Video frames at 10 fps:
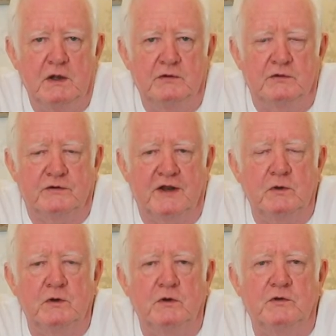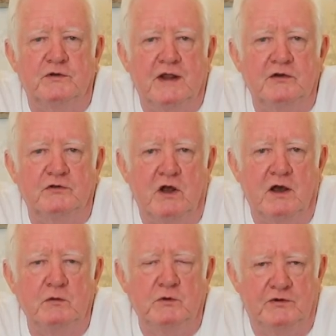So today we're doing stage
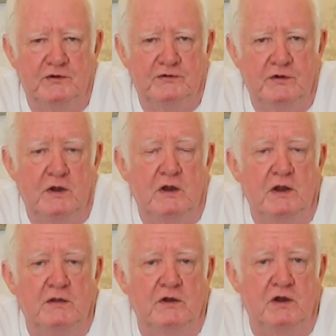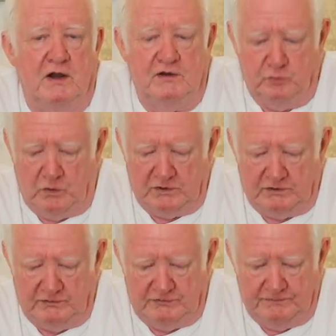9, which is the 9 of
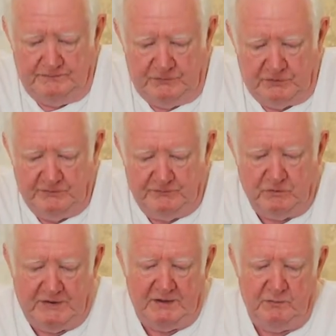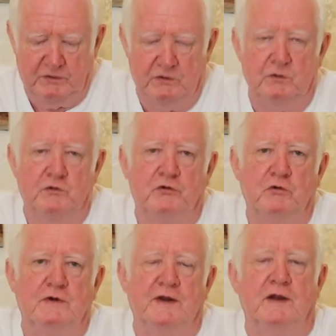Wands. So before that we're going to do a
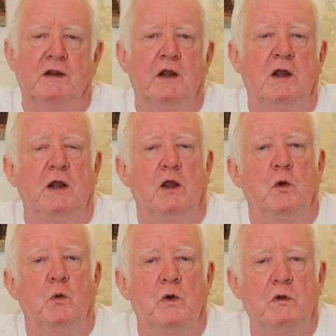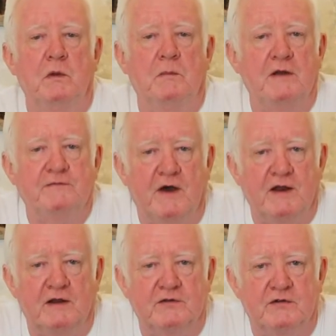short reading. Will my
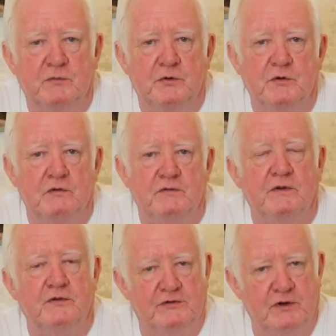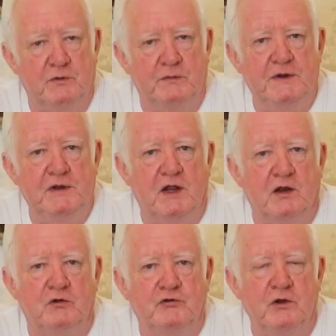finances improve? Stick with me and
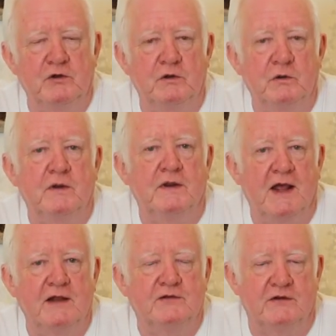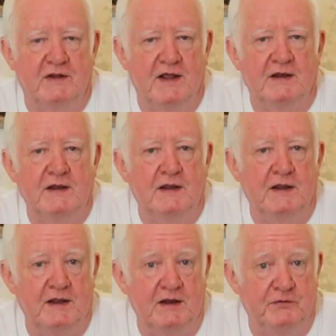I'll show you the answer to that
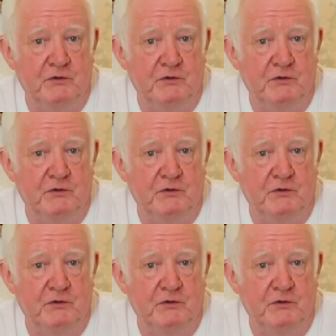in a few